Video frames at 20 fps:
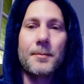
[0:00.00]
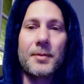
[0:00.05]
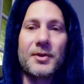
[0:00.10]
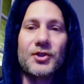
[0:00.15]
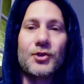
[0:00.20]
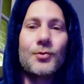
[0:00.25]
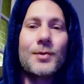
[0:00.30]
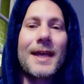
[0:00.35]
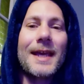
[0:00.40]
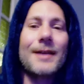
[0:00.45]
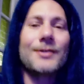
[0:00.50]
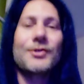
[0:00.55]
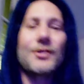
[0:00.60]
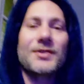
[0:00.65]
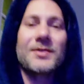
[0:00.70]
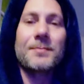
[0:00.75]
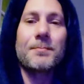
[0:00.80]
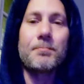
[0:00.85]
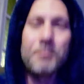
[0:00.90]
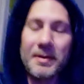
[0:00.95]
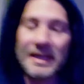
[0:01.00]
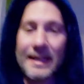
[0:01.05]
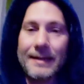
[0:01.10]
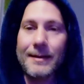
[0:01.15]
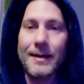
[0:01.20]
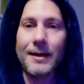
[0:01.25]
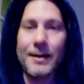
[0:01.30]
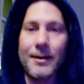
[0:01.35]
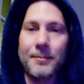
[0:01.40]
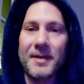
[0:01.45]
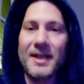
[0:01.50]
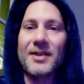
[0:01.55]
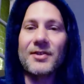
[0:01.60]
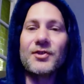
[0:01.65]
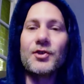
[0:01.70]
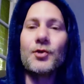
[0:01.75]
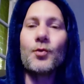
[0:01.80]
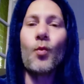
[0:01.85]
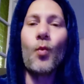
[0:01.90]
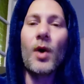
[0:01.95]
But you can't just be there
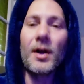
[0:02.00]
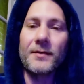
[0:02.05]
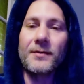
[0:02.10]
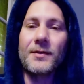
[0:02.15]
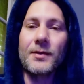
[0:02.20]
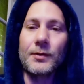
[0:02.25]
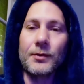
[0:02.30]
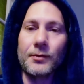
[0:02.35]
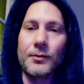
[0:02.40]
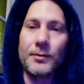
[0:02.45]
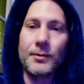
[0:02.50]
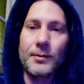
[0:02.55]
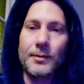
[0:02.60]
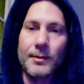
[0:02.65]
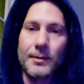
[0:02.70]
because you want to.